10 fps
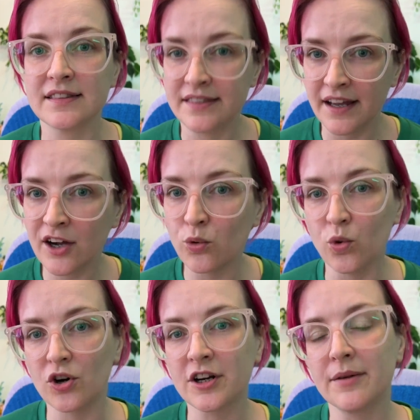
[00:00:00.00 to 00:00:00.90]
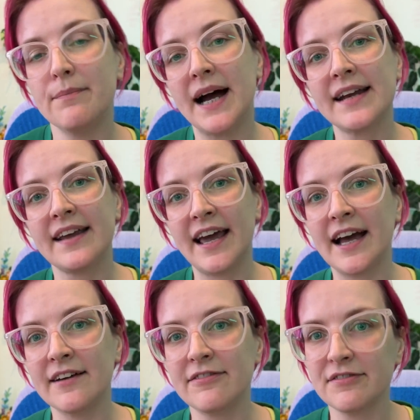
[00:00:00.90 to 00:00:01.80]
their work might
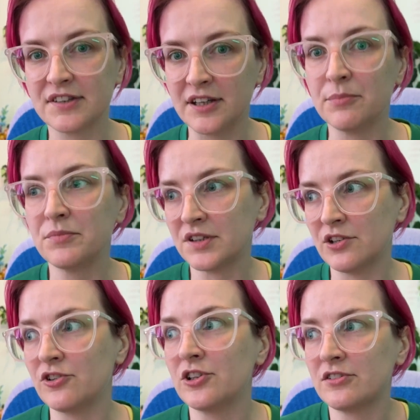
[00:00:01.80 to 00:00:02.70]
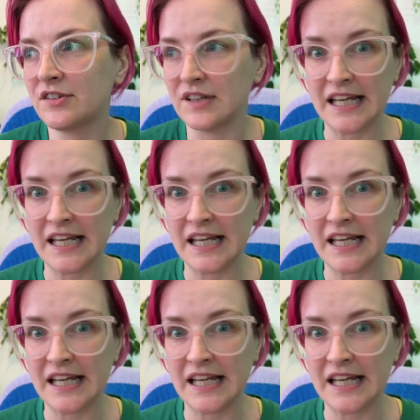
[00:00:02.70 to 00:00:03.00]
have some serious